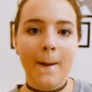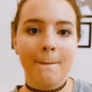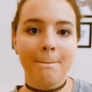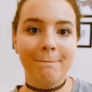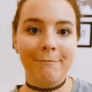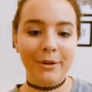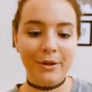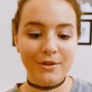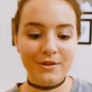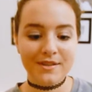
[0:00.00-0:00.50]

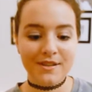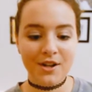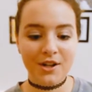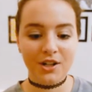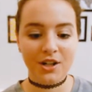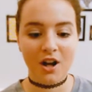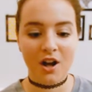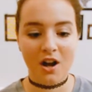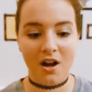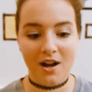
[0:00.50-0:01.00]
pulls her
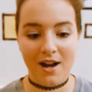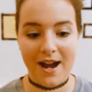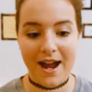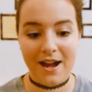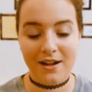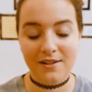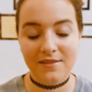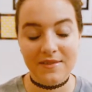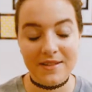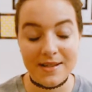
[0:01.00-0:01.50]
car
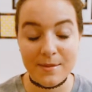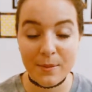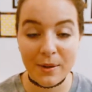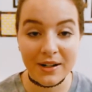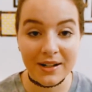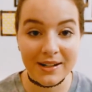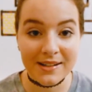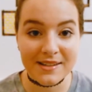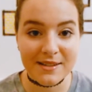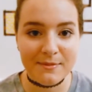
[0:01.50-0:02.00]
out of its
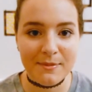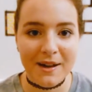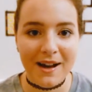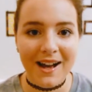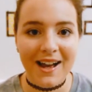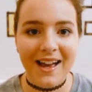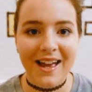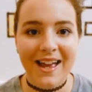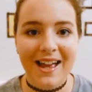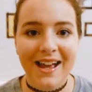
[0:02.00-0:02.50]
parking
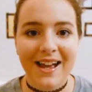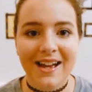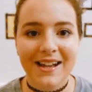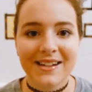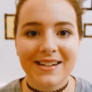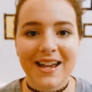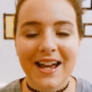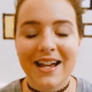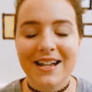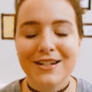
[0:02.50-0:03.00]
spot,
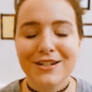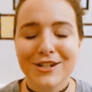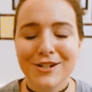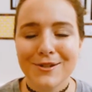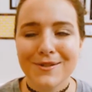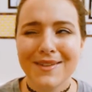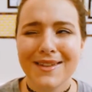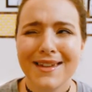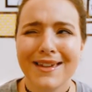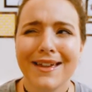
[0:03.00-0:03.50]
and I do
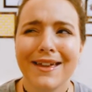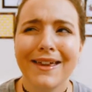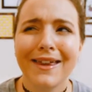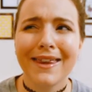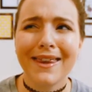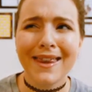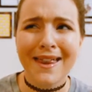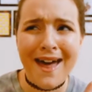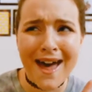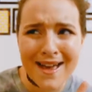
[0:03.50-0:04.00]
the
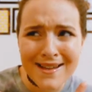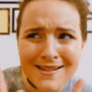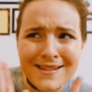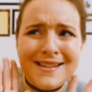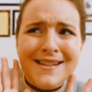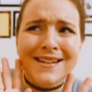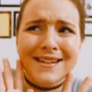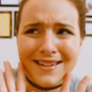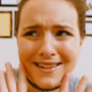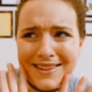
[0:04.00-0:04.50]

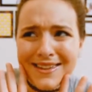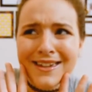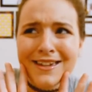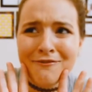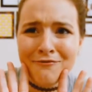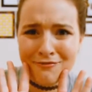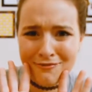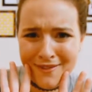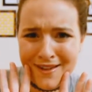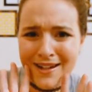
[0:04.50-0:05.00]
classically
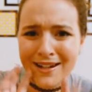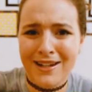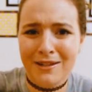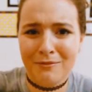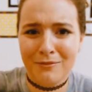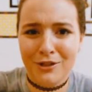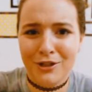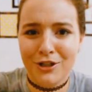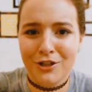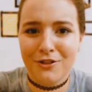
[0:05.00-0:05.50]
funny
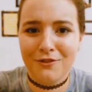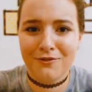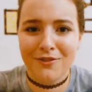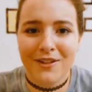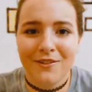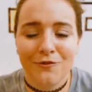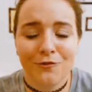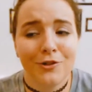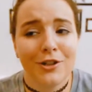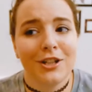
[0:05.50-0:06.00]
move
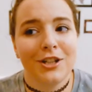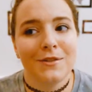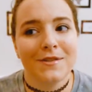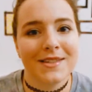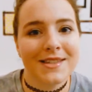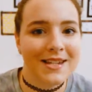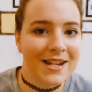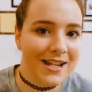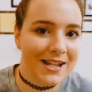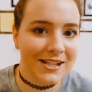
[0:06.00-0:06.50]
of when you
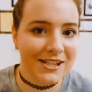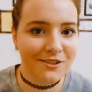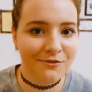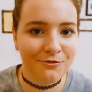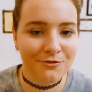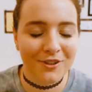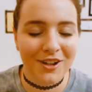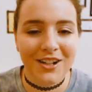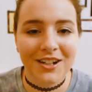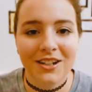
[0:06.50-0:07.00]
stand in
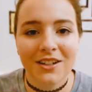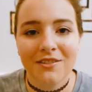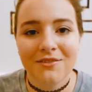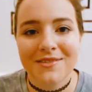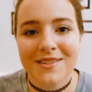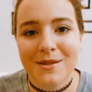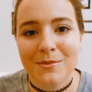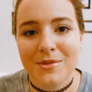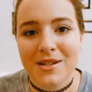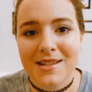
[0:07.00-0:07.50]
front of
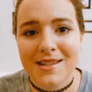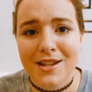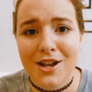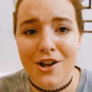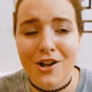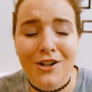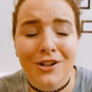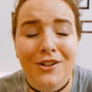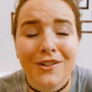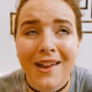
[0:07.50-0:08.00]
somebody's
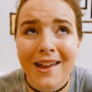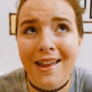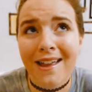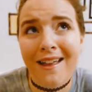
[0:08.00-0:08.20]
car and you're like,